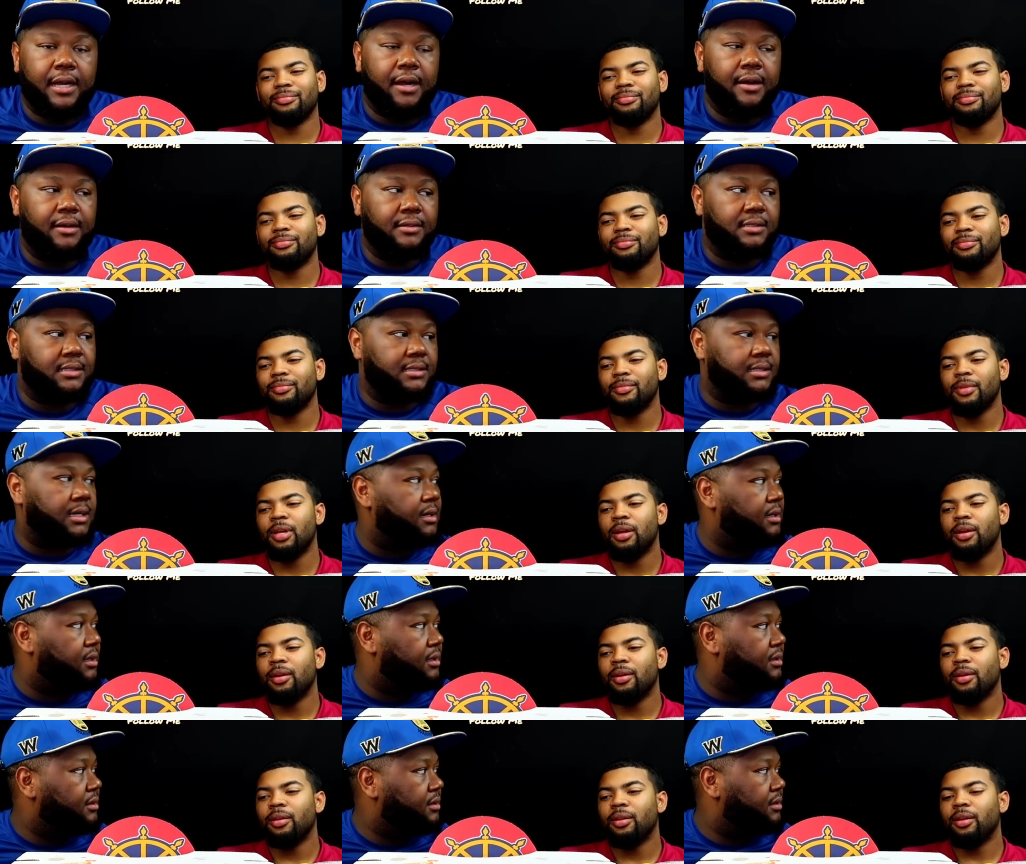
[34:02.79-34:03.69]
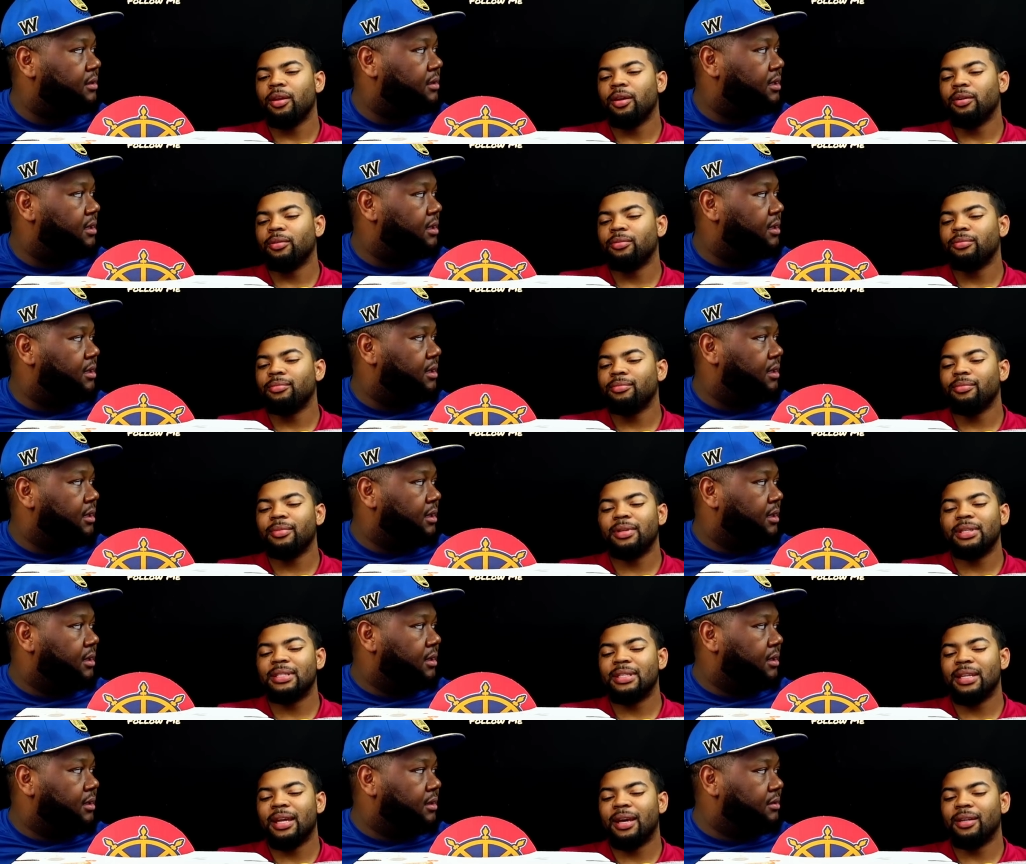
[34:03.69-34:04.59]
Speaker 1: it goes, the song.
Speaker 2: No,
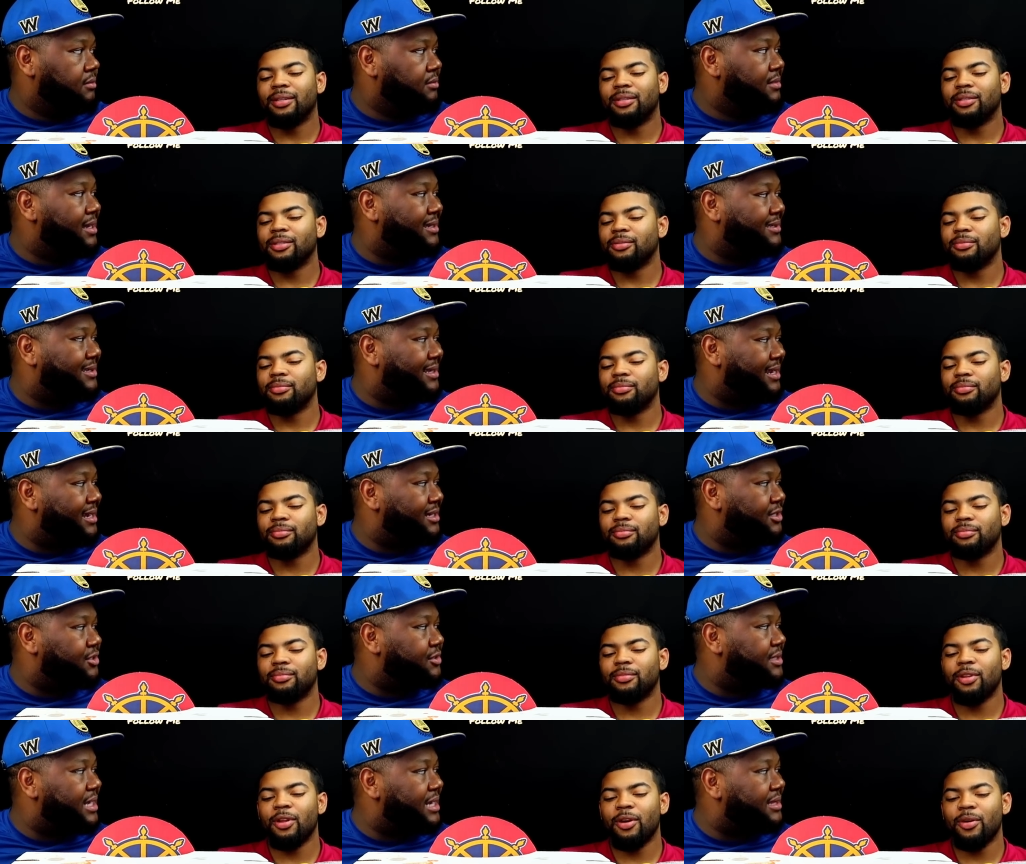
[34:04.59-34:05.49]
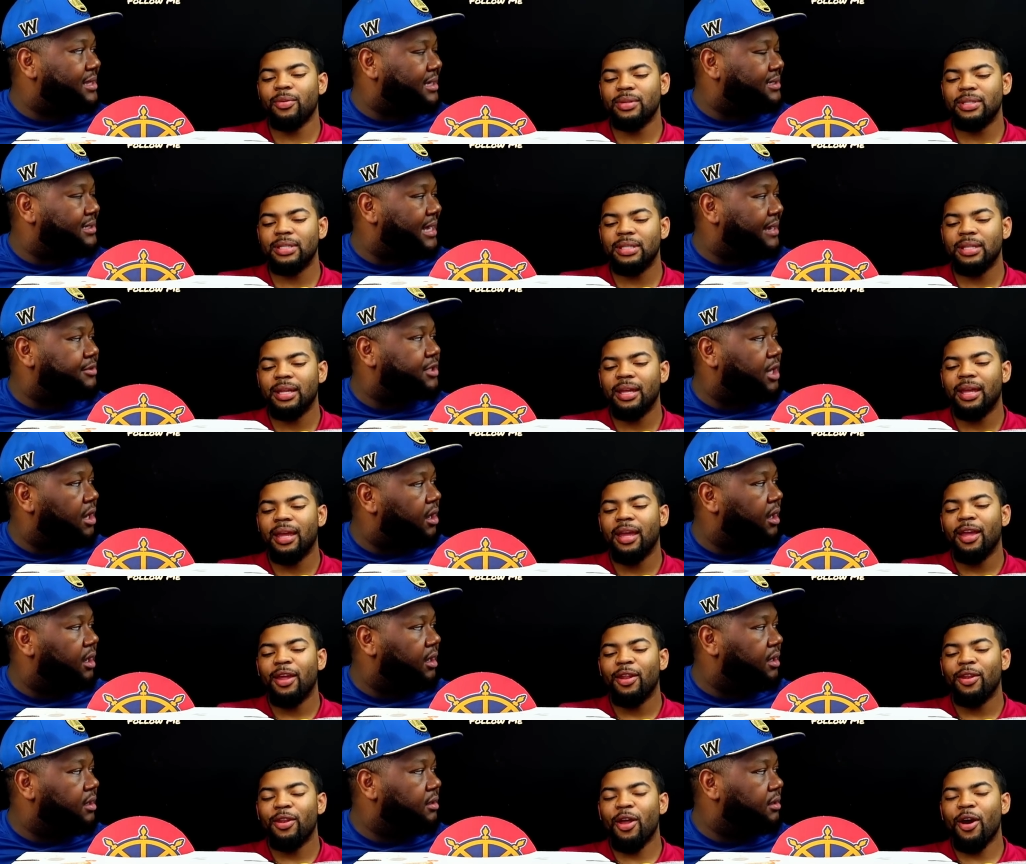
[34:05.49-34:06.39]
it's not.
Speaker 1: Yes, it is. You said no. that same
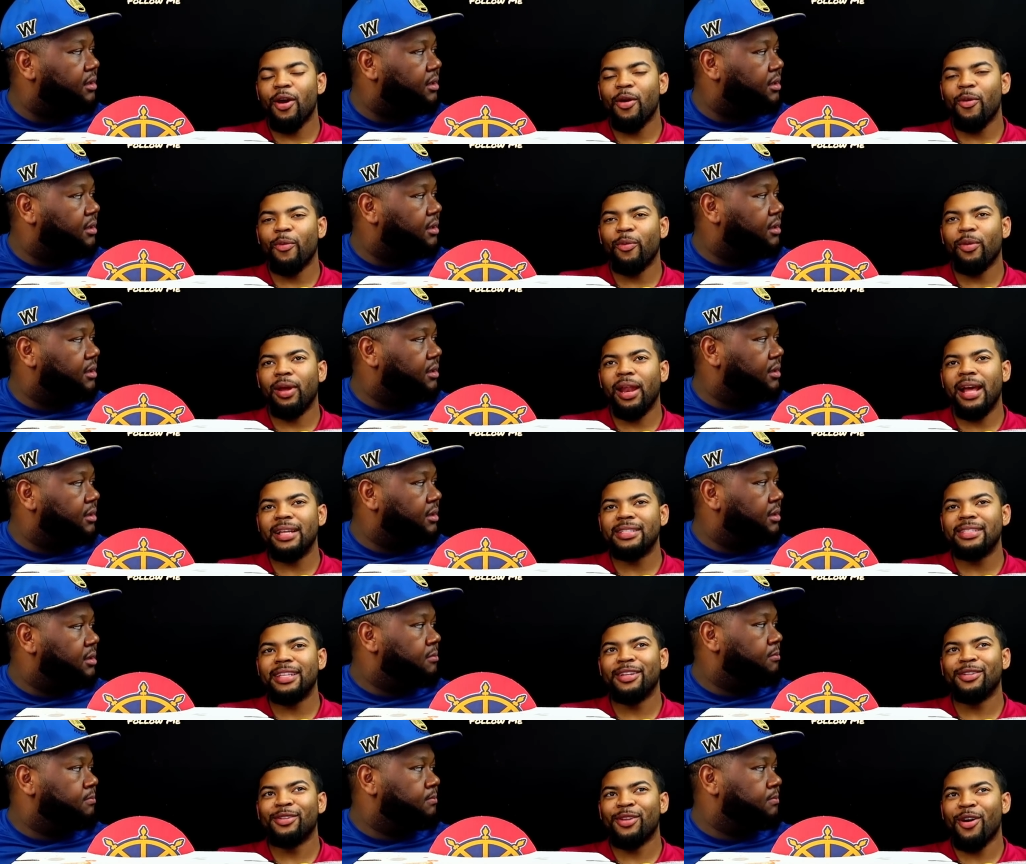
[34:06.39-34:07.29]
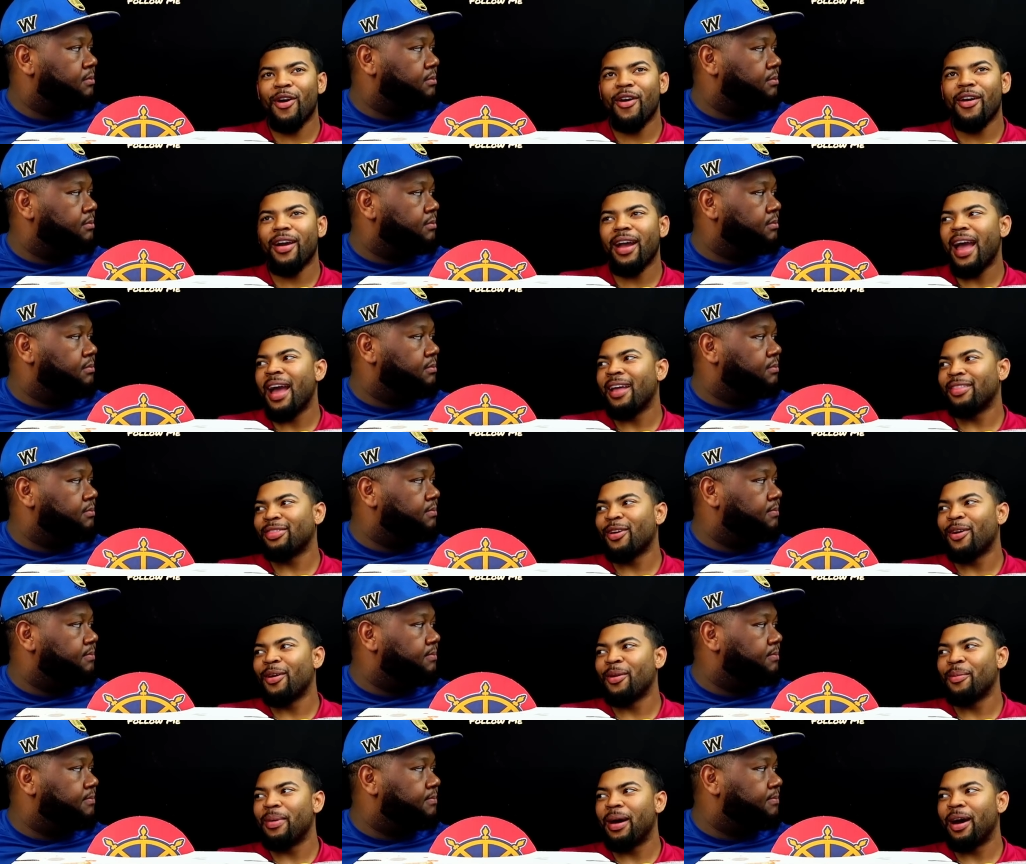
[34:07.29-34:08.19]
song.
Speaker 2: No, when I said dog, I
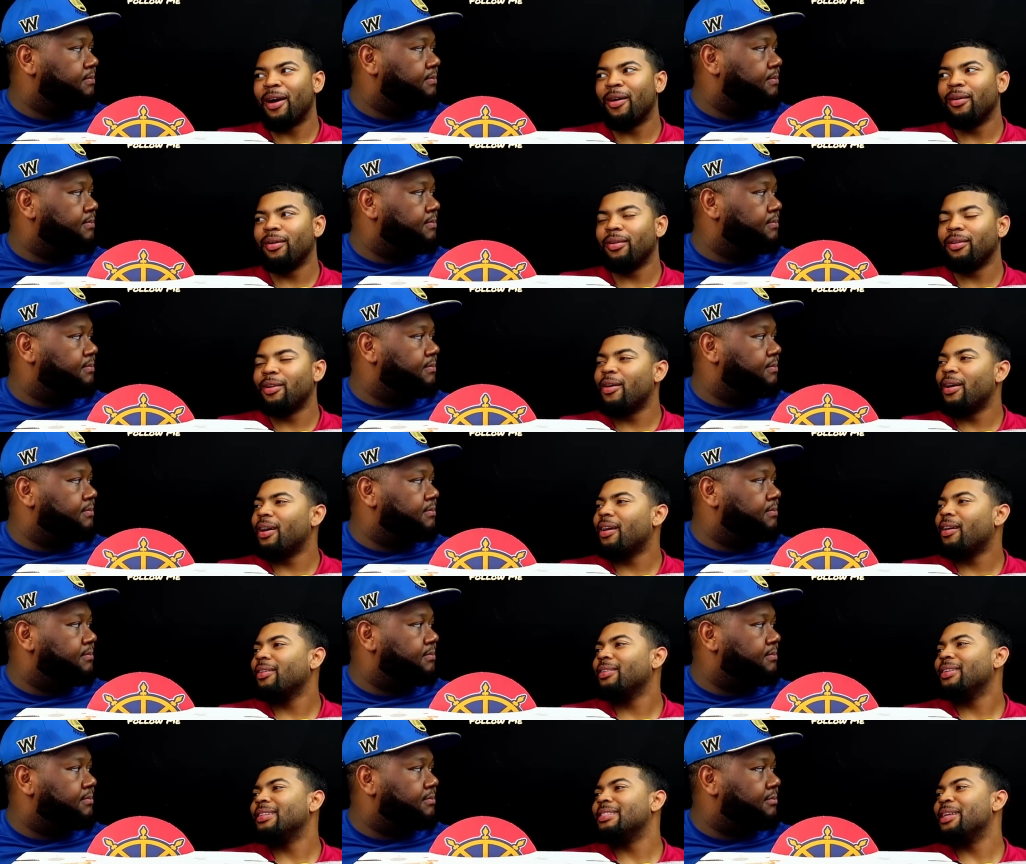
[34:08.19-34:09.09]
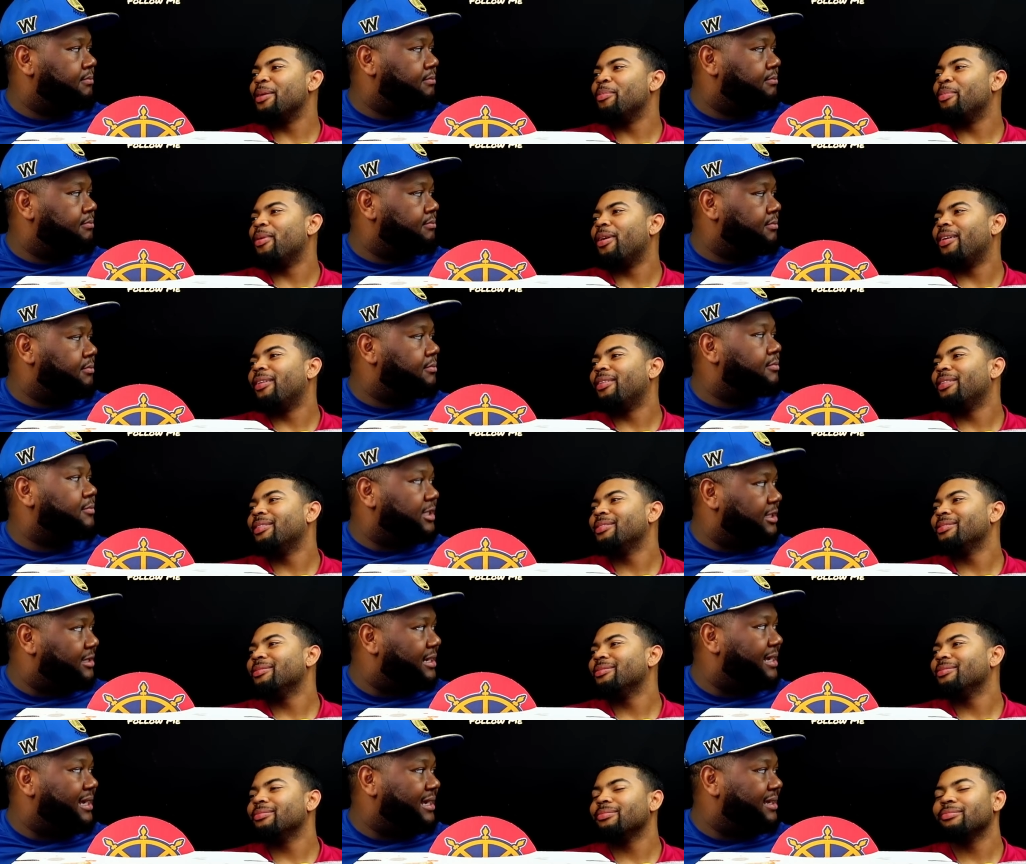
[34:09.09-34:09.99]
thought about no. That's that ball.
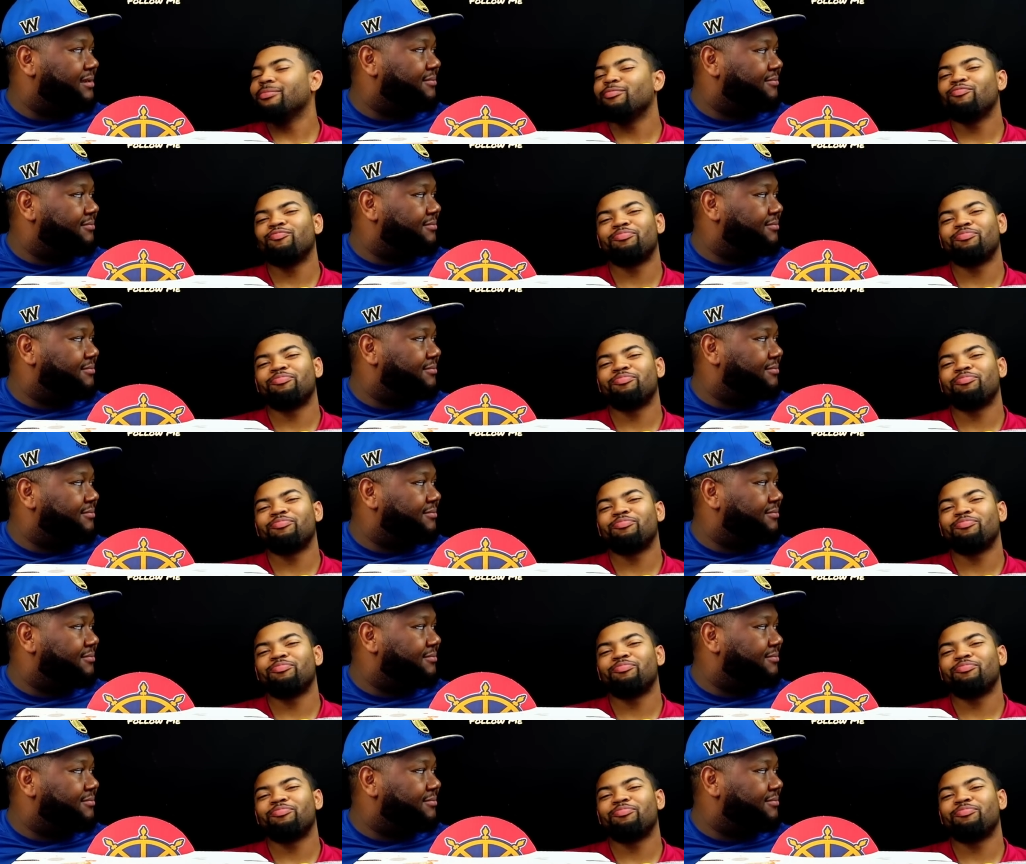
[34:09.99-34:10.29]
Speaker 1: You did.